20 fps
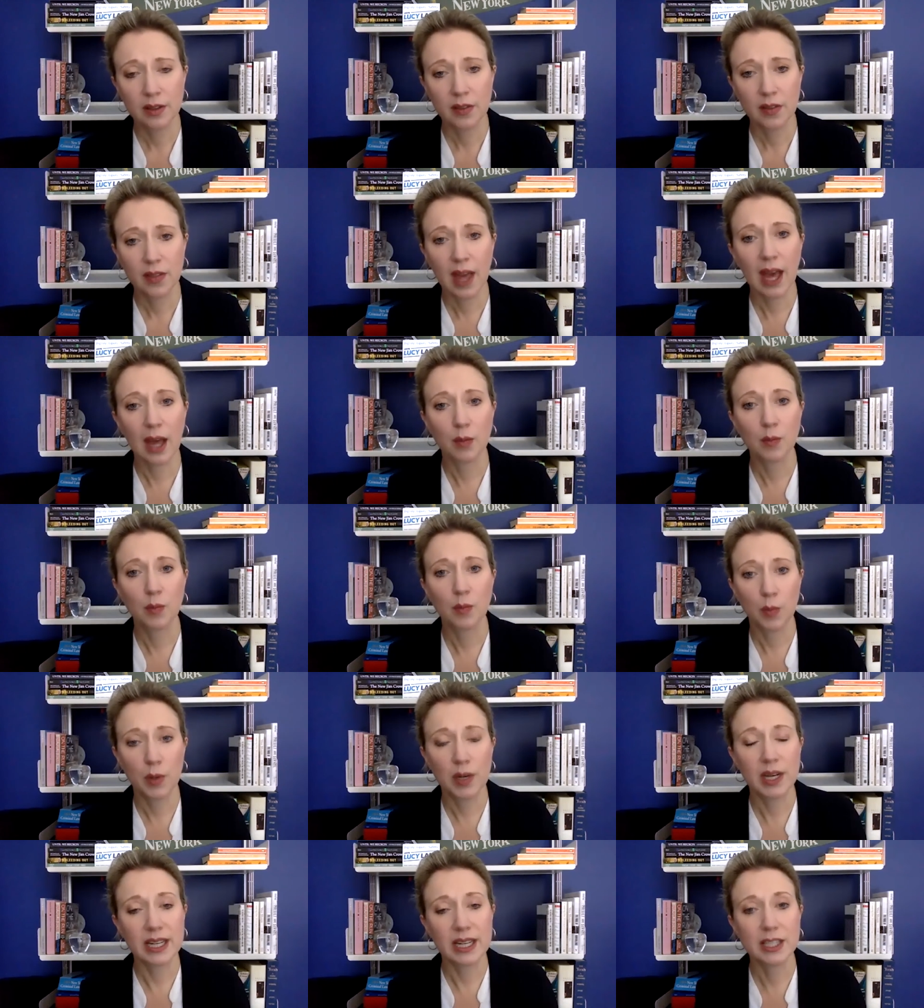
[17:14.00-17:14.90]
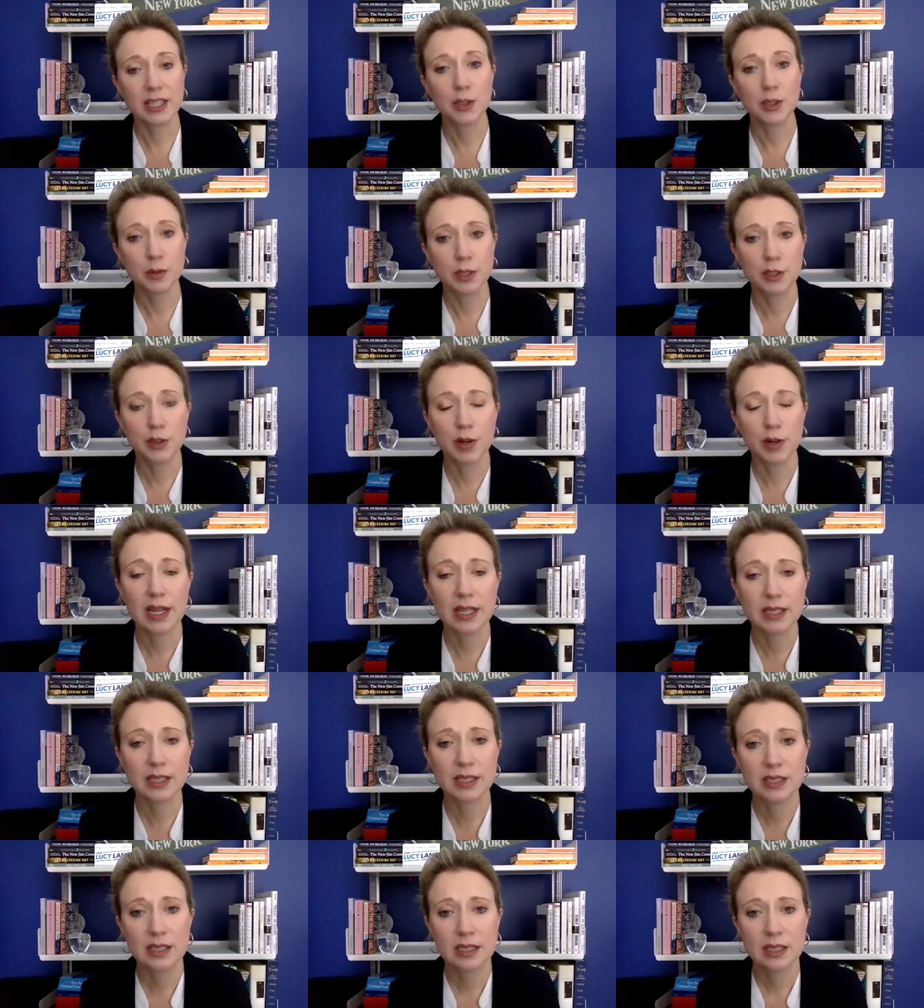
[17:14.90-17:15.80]
that we need to
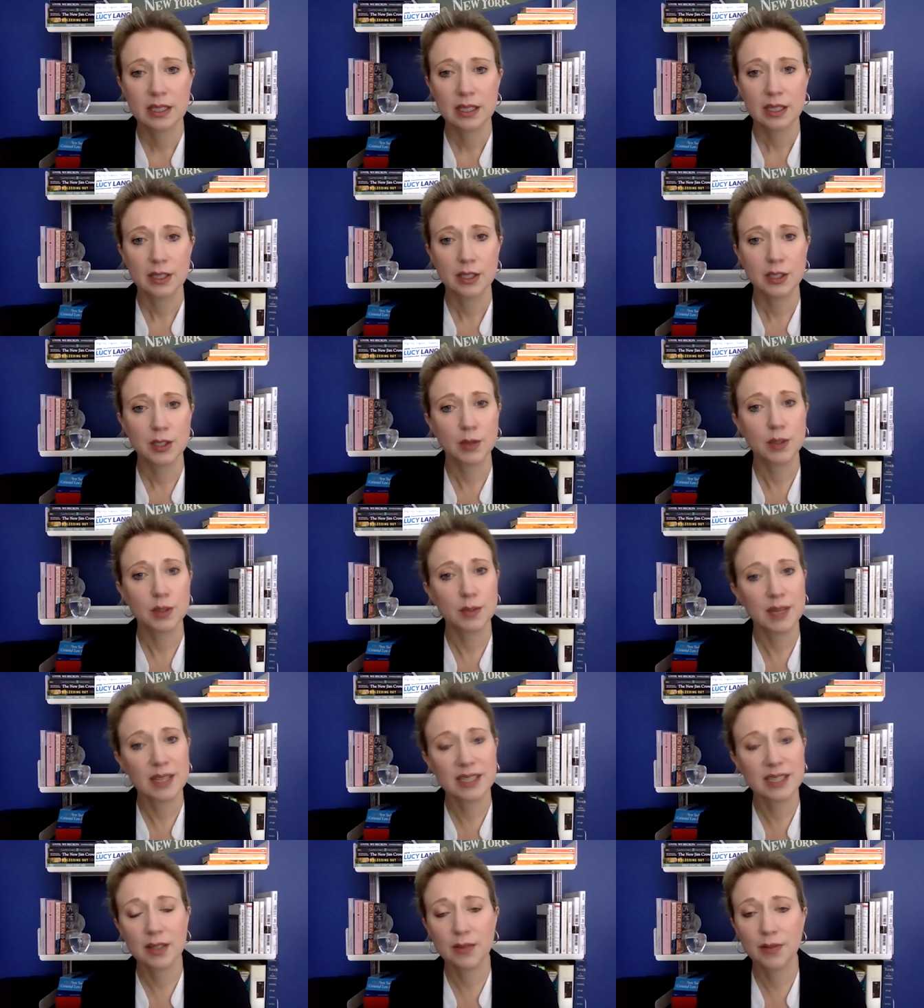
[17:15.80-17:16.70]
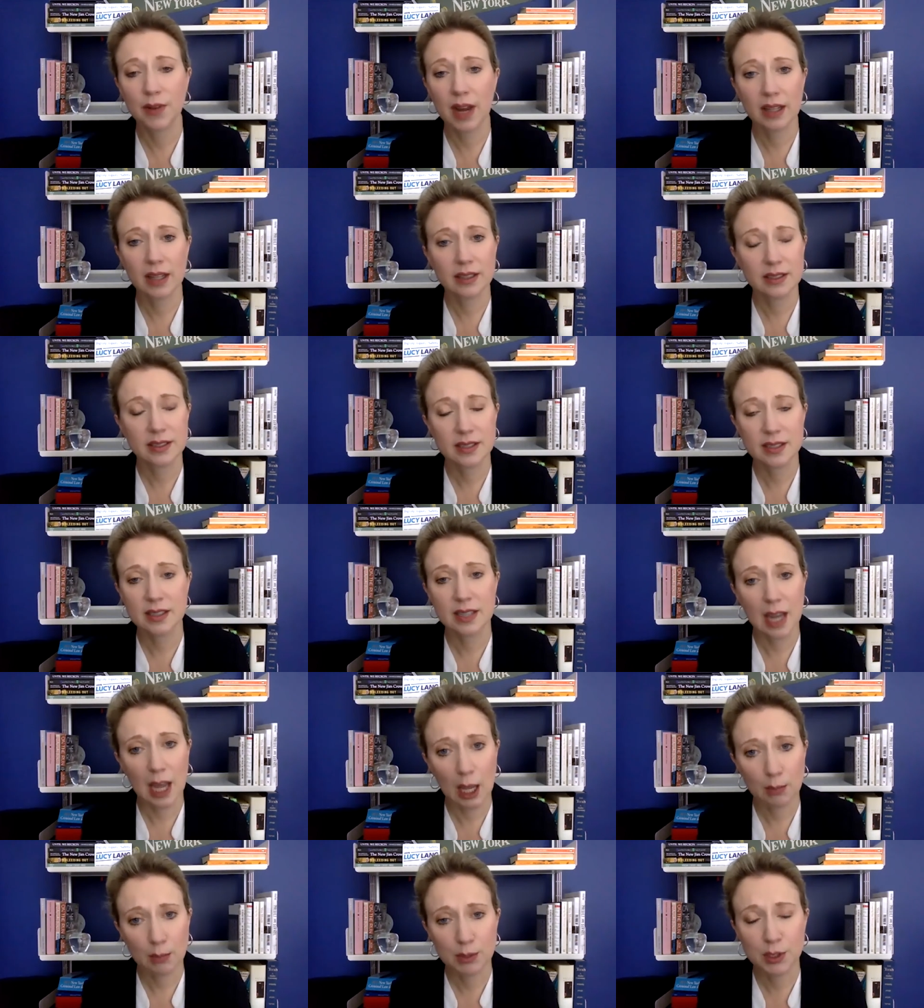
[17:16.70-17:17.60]
address. And so domestic violence is an
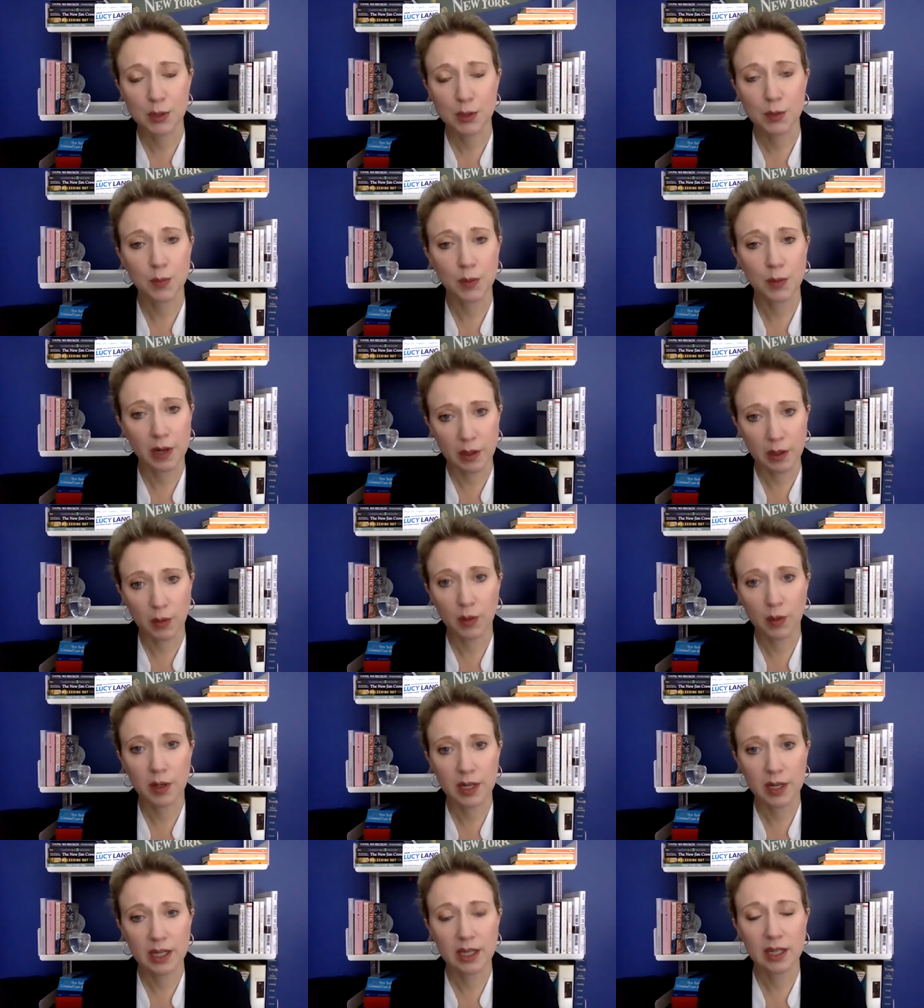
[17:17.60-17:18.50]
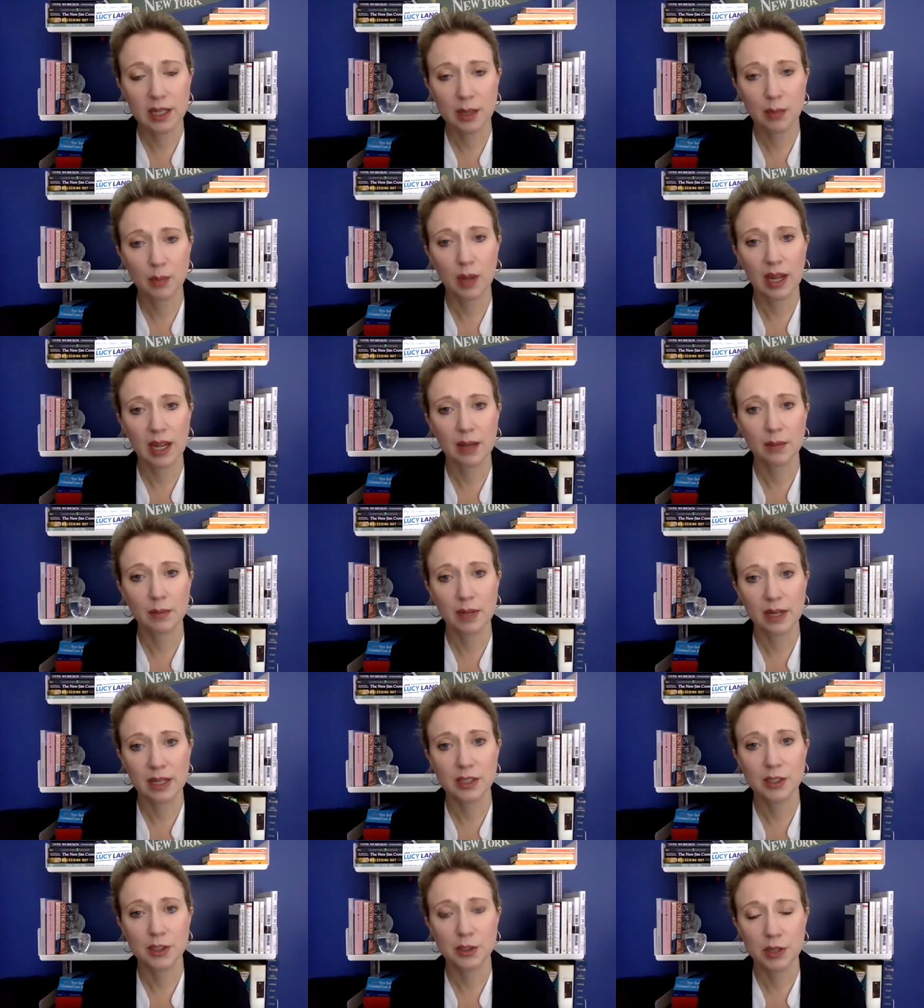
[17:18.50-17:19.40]
absolute priority in my
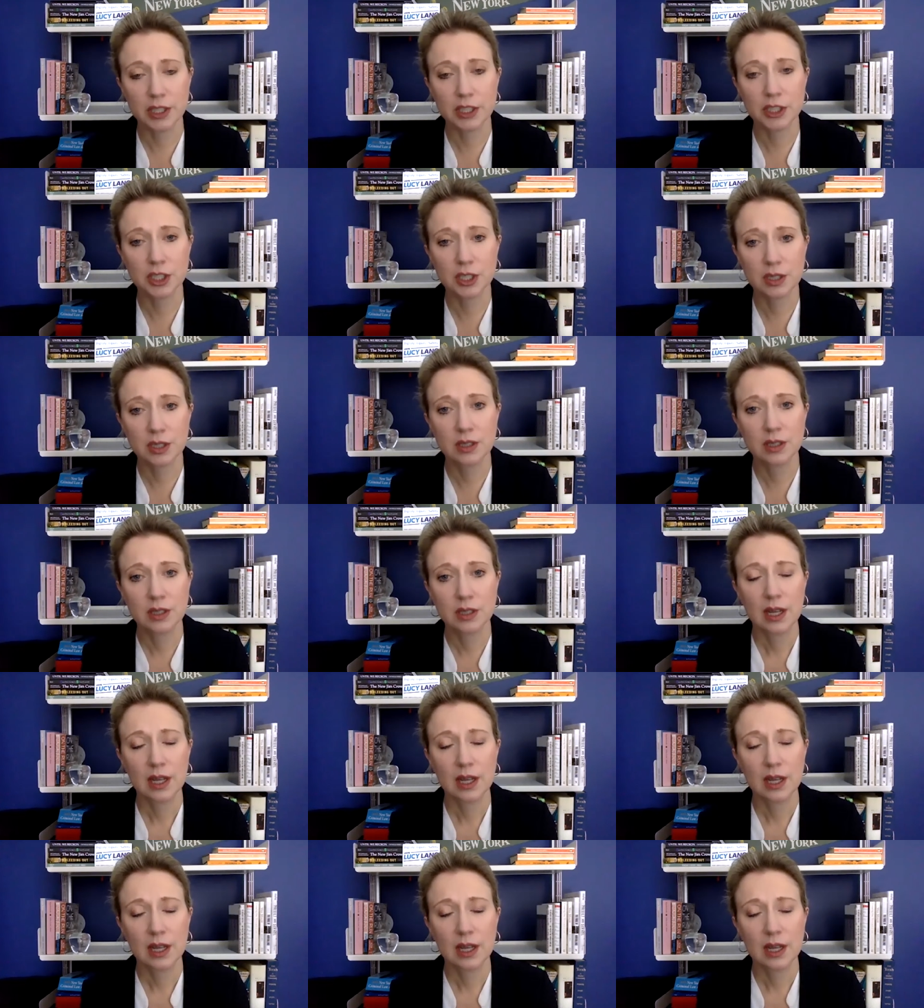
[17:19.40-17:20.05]
administration,